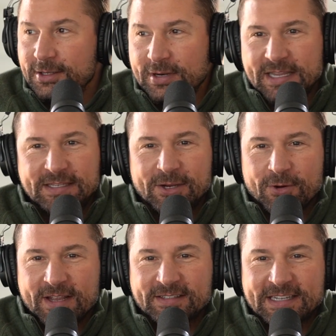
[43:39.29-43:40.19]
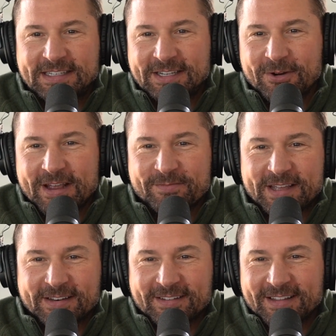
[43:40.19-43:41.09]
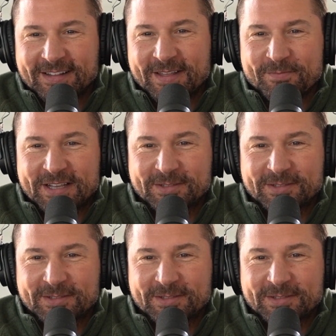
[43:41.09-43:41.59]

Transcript: Dude, to be 18 grand's 18 grand, man. That buys